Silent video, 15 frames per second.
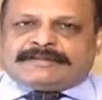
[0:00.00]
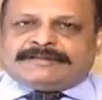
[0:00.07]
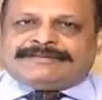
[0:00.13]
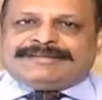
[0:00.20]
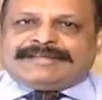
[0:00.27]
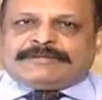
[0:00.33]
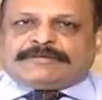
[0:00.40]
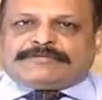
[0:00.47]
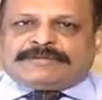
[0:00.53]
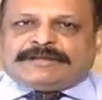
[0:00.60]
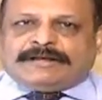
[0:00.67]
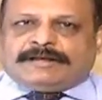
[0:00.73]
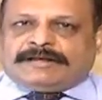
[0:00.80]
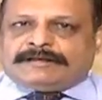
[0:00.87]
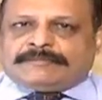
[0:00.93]
the need of
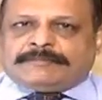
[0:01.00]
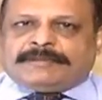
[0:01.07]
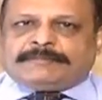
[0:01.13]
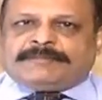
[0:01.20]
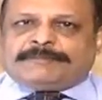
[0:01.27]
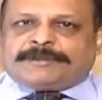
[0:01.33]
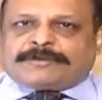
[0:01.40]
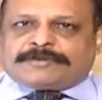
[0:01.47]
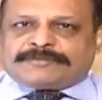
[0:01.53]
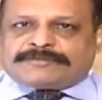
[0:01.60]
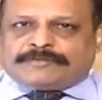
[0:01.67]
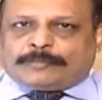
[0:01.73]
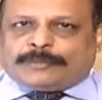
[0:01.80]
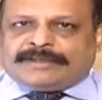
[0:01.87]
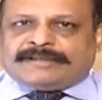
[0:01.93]
the hour, maybe because of
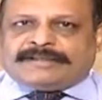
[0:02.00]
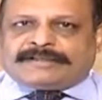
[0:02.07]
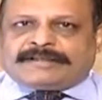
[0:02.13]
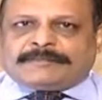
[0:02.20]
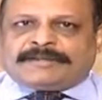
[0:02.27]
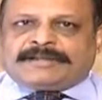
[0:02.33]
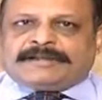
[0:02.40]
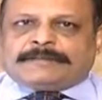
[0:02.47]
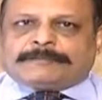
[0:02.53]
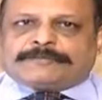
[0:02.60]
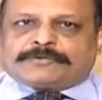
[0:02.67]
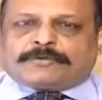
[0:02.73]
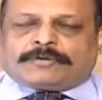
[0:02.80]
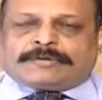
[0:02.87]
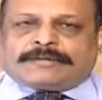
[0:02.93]
the wedding coming up
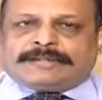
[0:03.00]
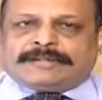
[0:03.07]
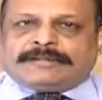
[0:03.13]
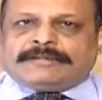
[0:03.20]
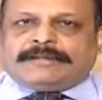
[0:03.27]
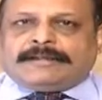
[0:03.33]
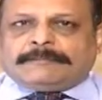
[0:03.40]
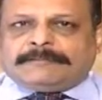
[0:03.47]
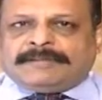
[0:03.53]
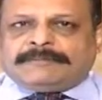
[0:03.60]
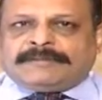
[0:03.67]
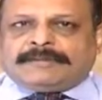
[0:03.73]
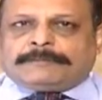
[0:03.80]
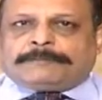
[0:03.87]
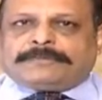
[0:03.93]
shortly,
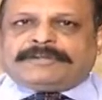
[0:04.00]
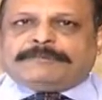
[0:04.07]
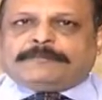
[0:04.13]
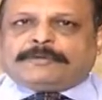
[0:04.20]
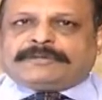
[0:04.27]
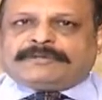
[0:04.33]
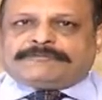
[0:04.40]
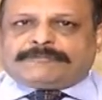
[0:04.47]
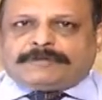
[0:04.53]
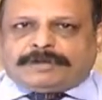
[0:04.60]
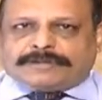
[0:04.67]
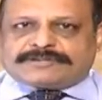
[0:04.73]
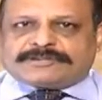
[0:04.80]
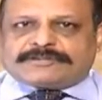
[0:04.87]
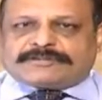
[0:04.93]
maybe a pre-booking
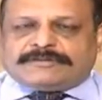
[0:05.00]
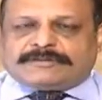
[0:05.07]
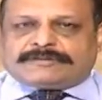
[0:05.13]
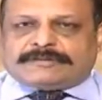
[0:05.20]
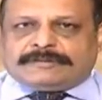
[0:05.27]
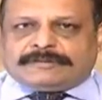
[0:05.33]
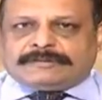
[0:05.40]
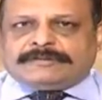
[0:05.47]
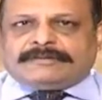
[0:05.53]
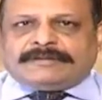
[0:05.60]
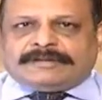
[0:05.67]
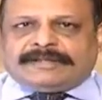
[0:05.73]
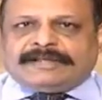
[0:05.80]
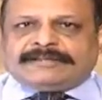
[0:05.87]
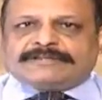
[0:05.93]
for Akshaya Tritiya,
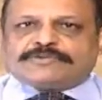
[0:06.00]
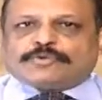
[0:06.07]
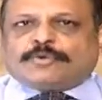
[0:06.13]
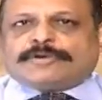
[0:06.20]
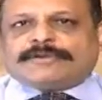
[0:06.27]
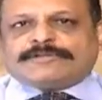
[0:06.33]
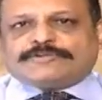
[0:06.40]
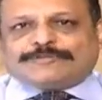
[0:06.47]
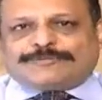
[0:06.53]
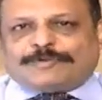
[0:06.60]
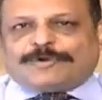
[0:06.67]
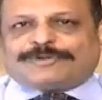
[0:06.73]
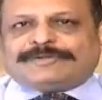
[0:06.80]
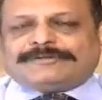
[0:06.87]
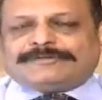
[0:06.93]
and so on and so
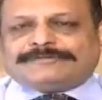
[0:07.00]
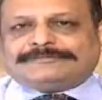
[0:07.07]
forth.